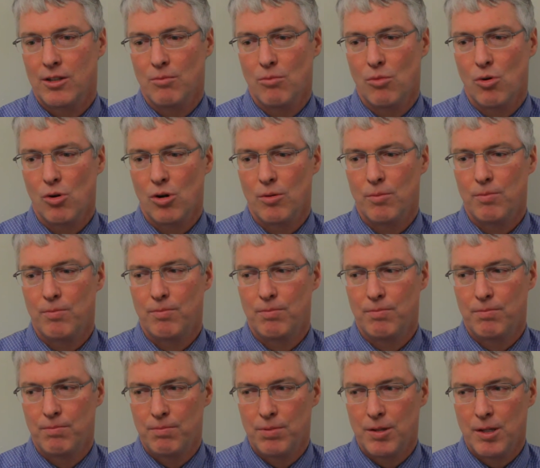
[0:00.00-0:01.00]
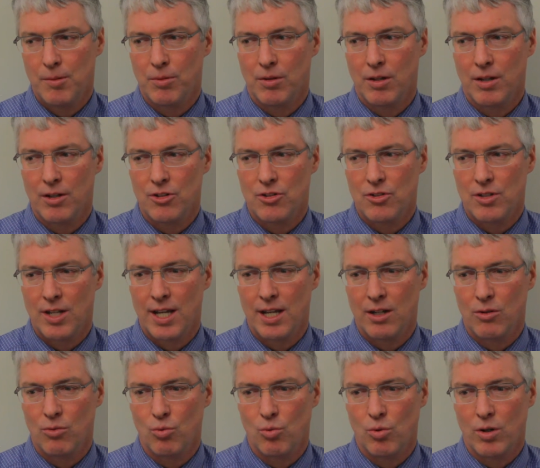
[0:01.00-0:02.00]
I think the more people
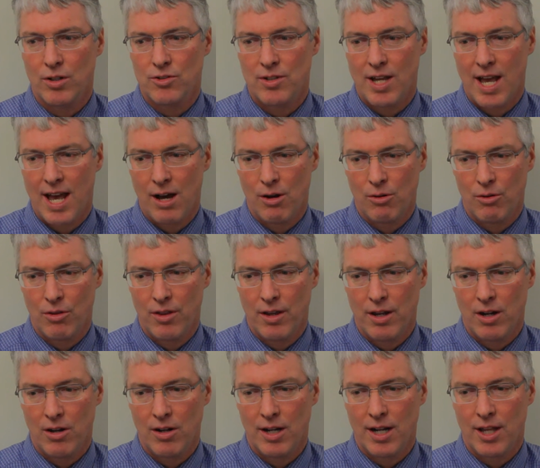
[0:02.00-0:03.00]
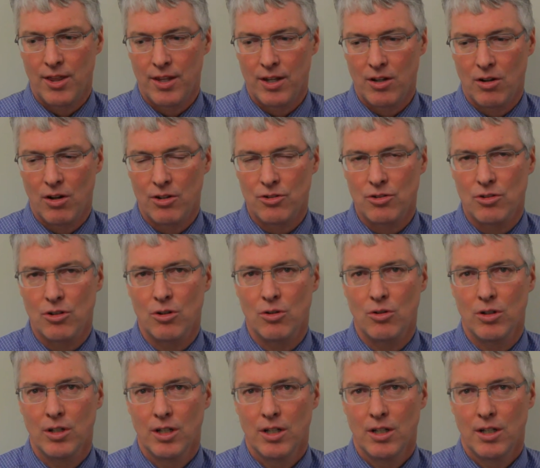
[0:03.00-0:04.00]
understand what's out there, and I think
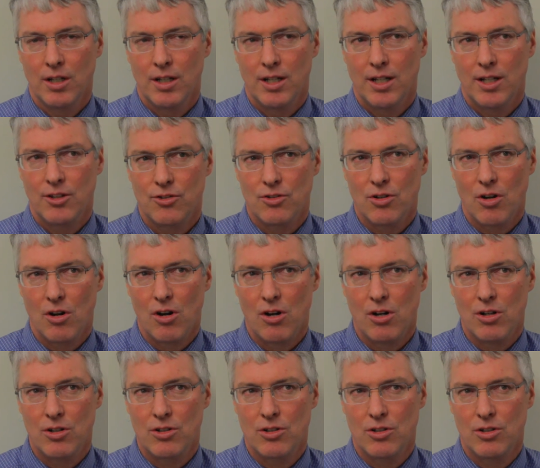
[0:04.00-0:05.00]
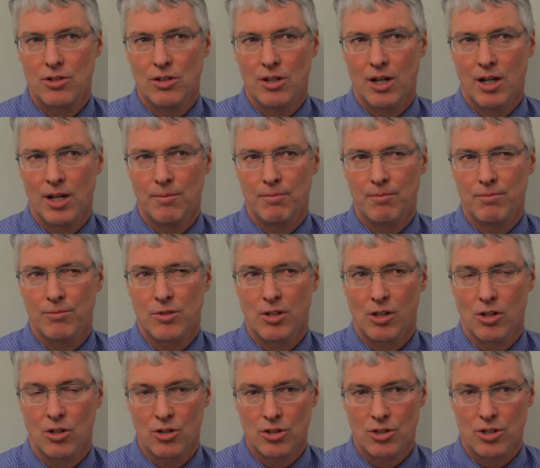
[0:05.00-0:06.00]
also it's hard
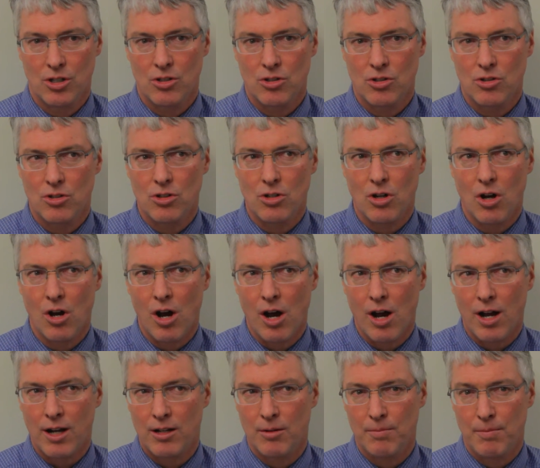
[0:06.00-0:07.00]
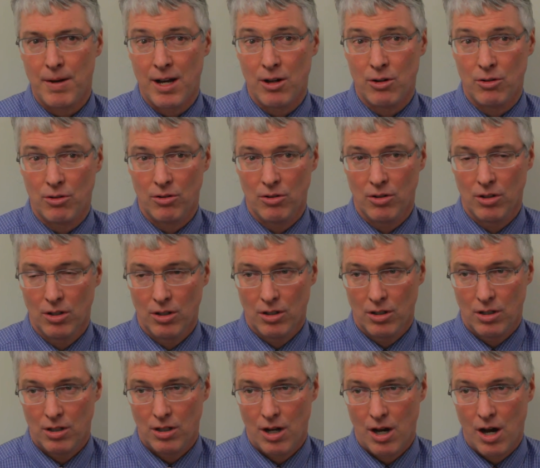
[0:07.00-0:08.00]
um, to learn to talk about
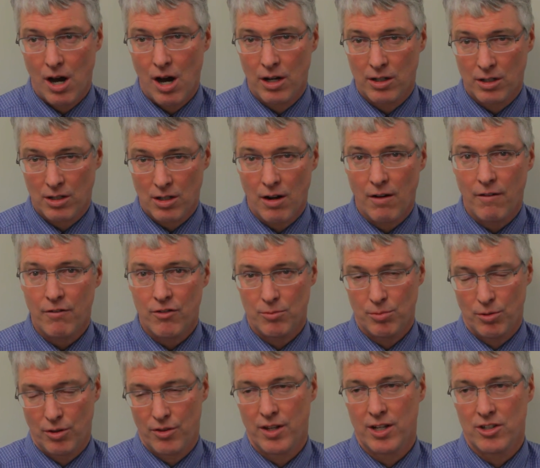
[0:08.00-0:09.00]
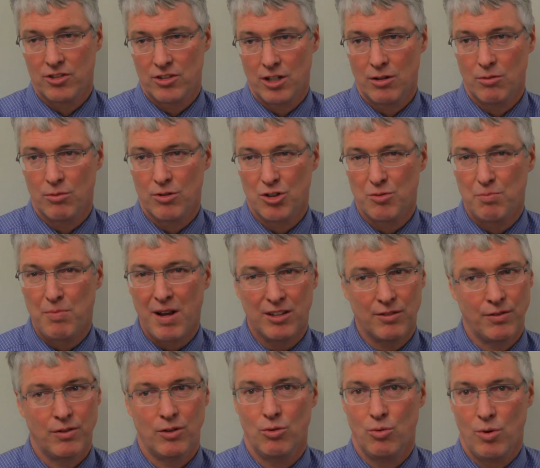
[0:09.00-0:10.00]
uncomfortable things in a
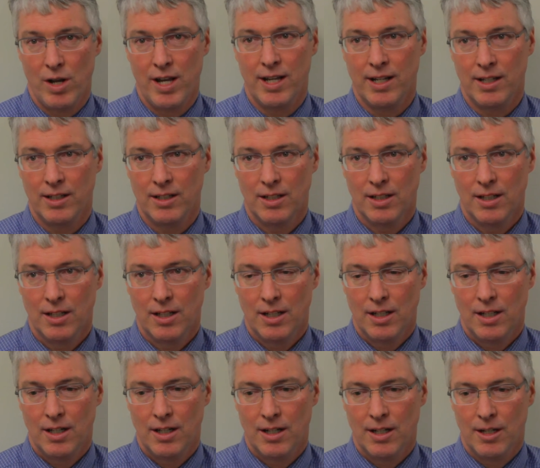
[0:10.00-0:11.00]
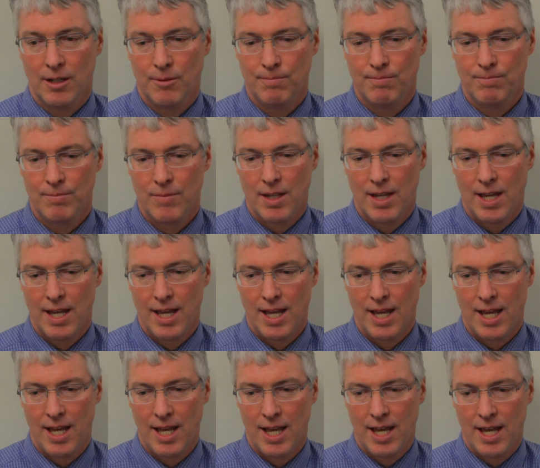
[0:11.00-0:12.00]
respectful way. Um,
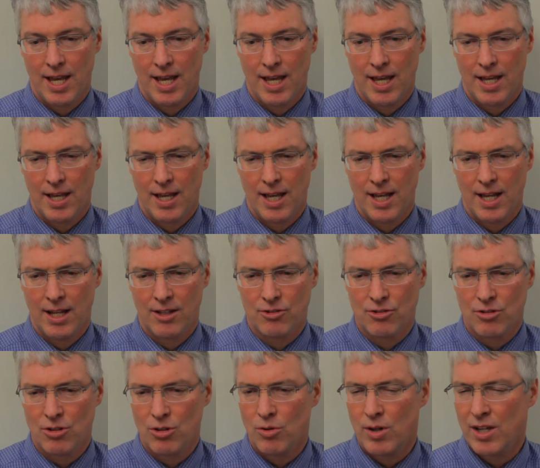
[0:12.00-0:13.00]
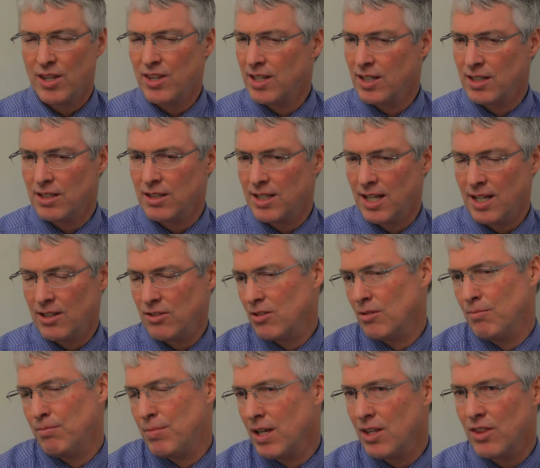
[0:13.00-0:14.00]
and so I think
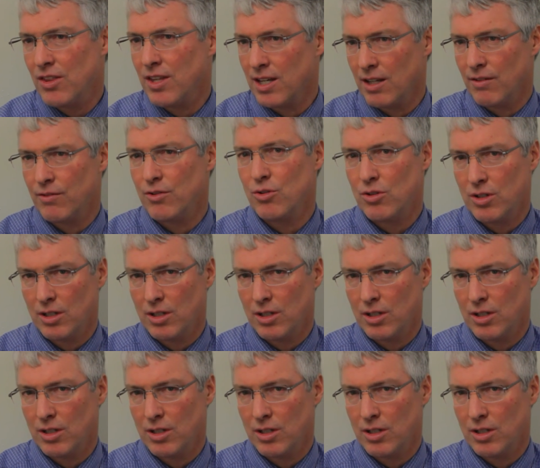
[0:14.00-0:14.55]
that's a big thing.